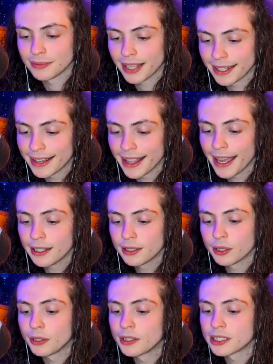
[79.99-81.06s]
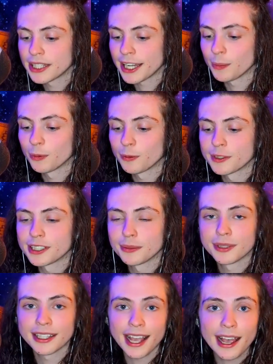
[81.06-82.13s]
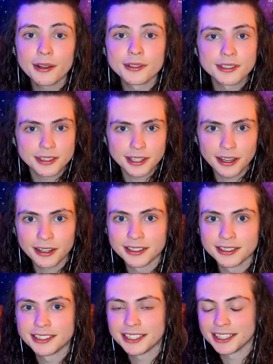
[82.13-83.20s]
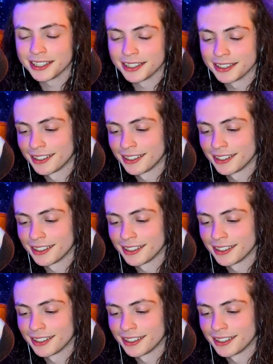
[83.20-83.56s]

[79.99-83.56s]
and that took shape for something else unseen.